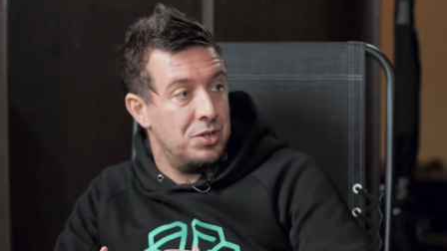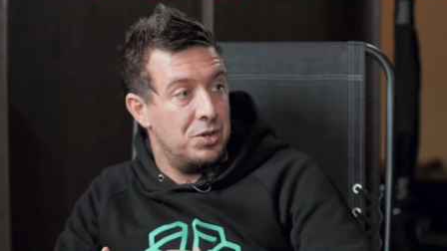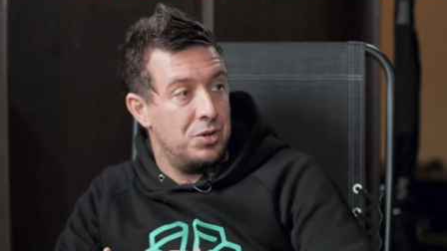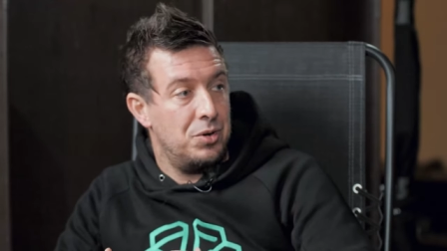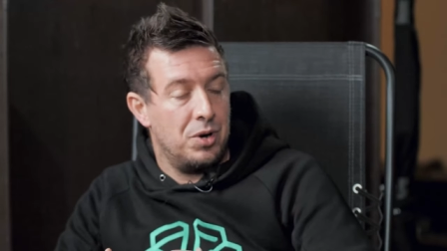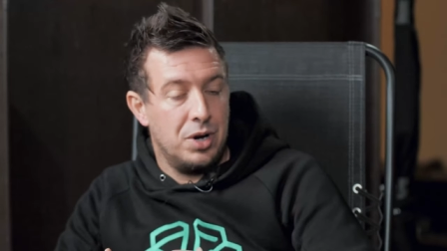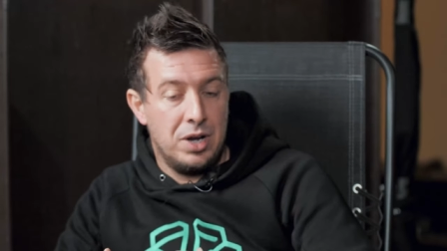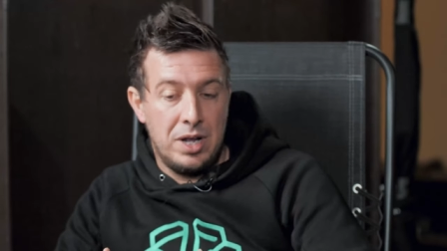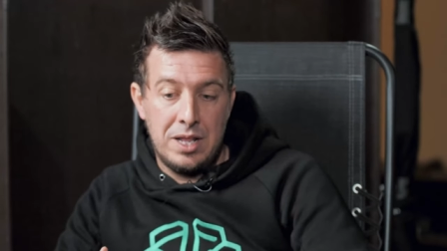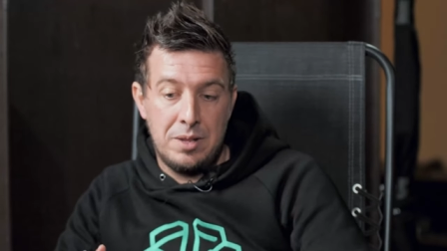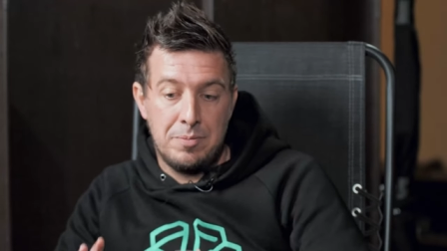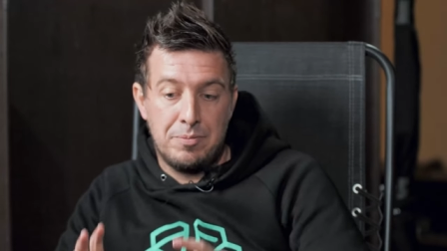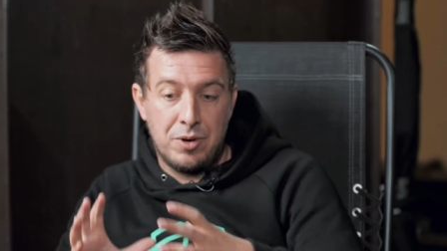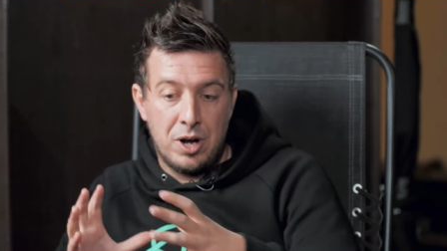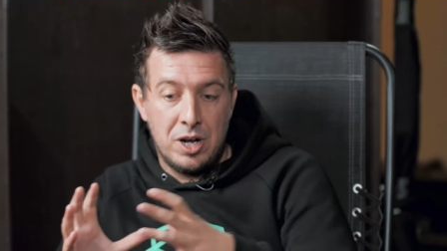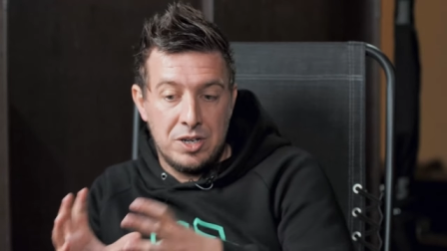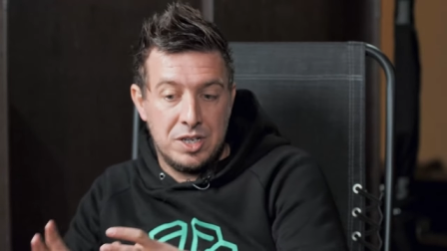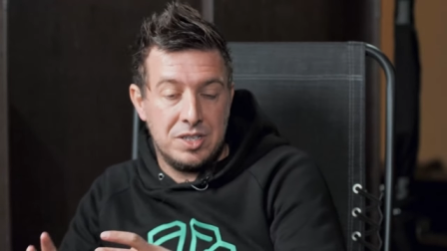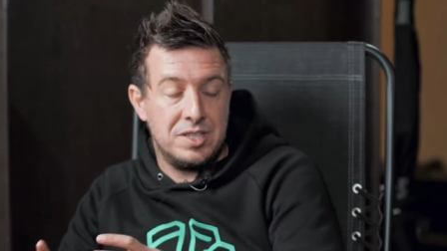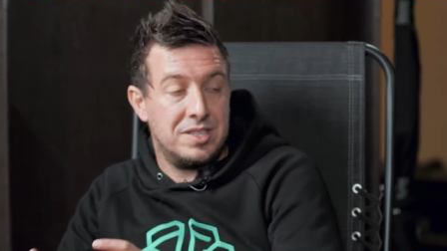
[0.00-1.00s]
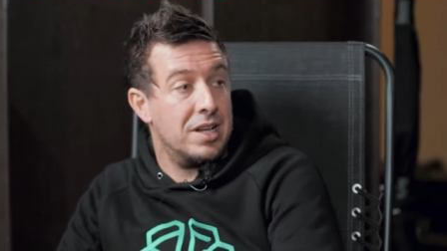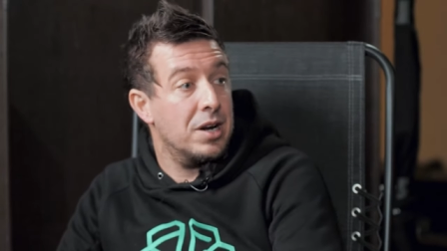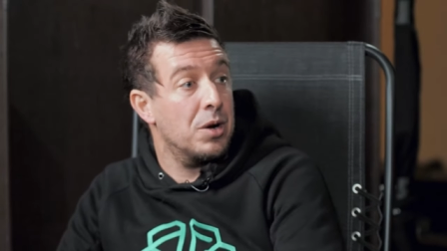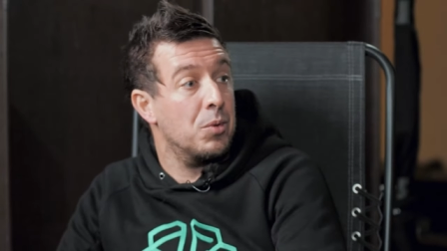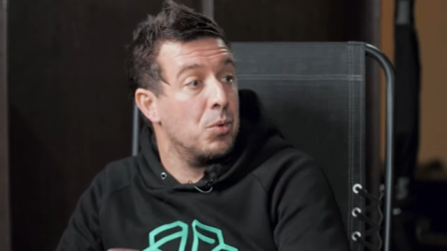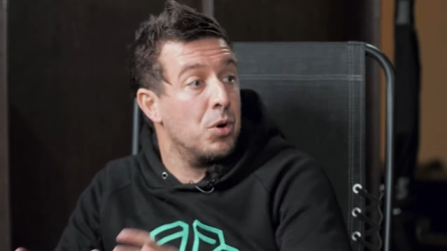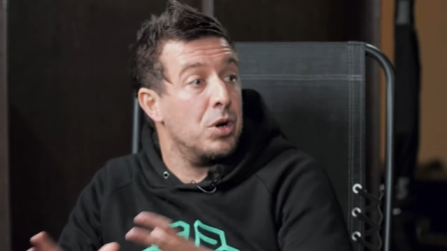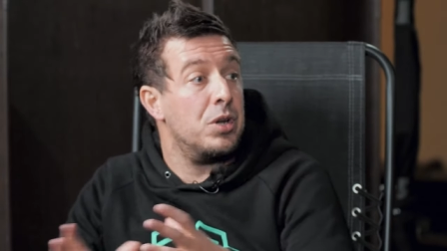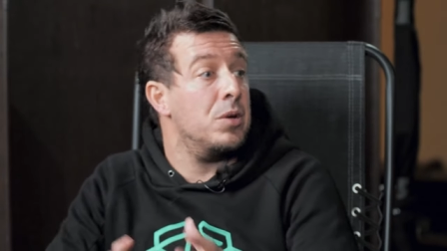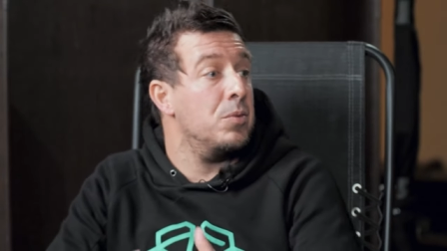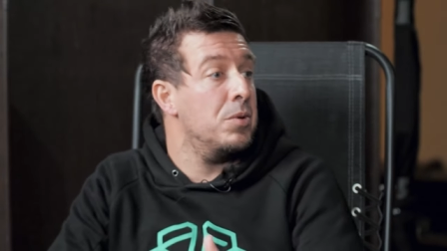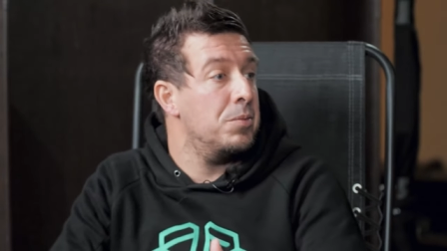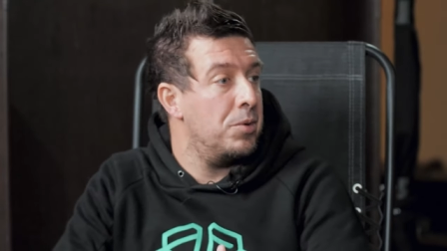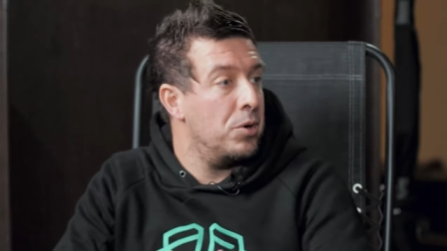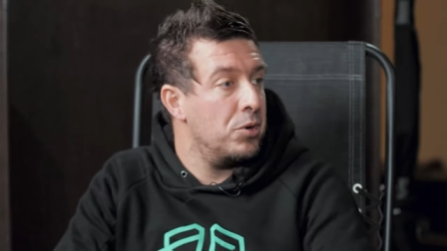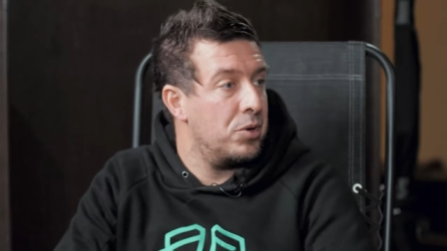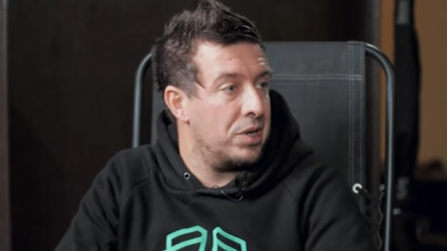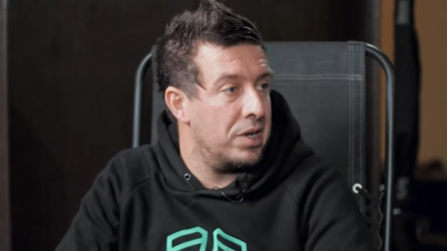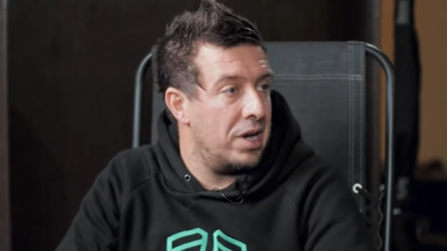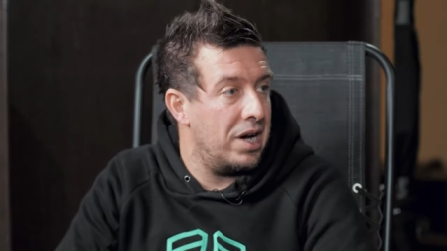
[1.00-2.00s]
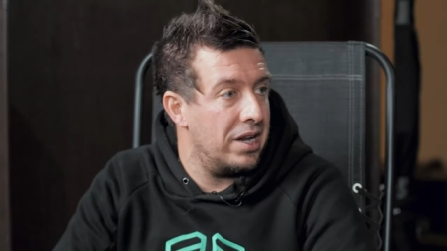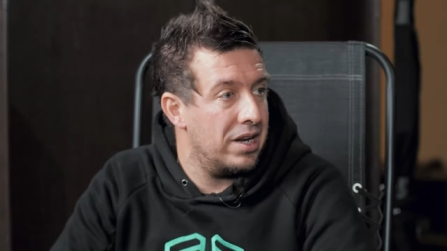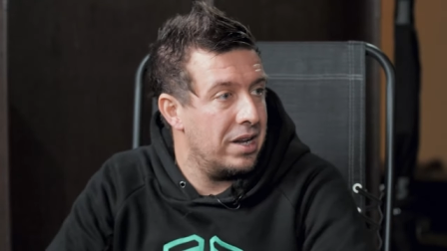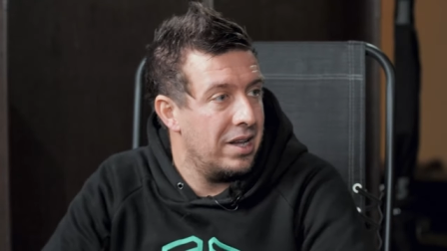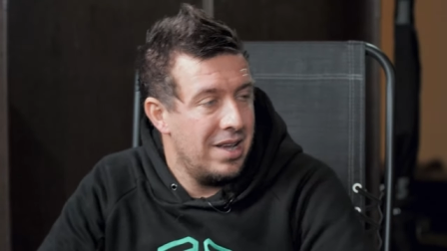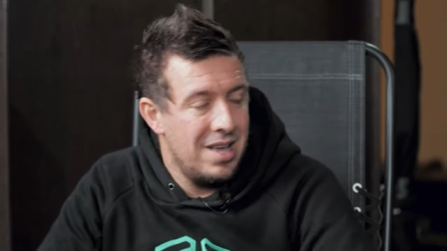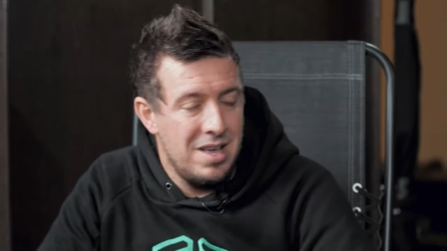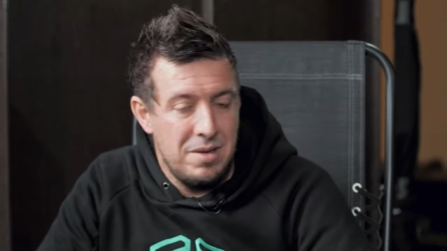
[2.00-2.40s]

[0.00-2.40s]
you know, or, and projects that are working with Polkadot.